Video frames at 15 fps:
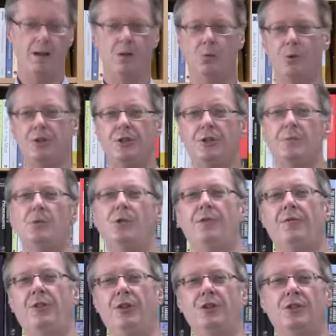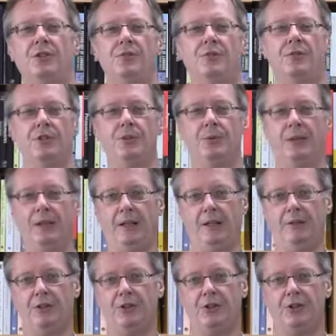What's your motivation for doing
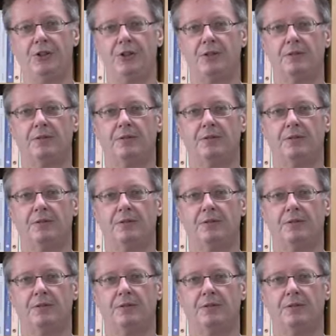English?